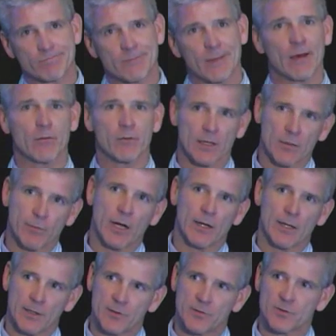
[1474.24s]
Now think about
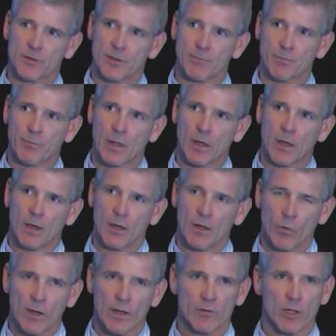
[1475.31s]
industry.
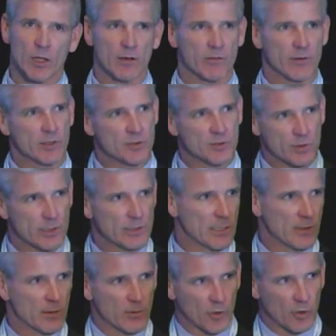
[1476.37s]
We have a lot of industries
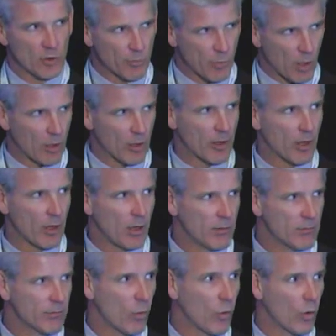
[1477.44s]
either you're part
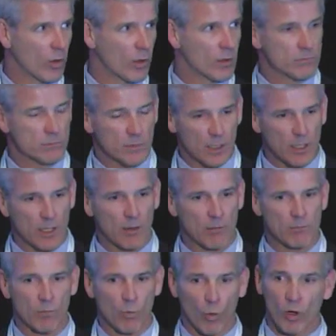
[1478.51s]
of or
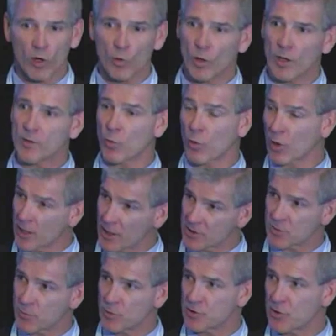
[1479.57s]
work with or
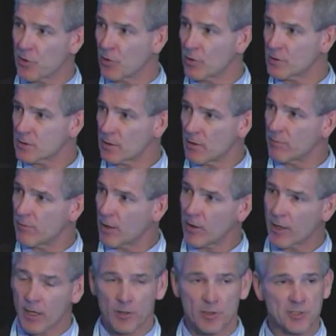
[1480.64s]
customers of yours that are
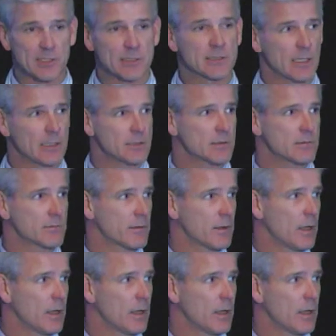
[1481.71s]
very energy intensive.